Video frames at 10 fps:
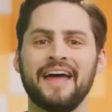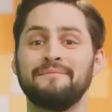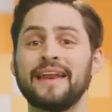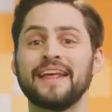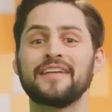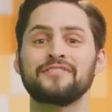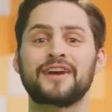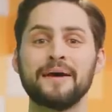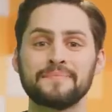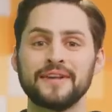and many other
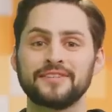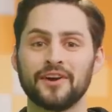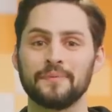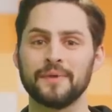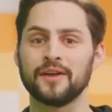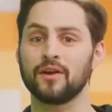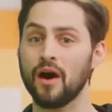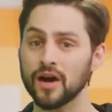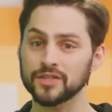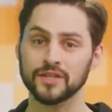companies are being
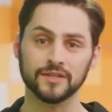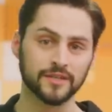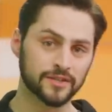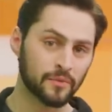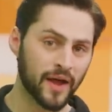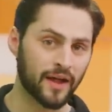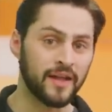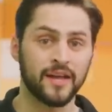cautious as well.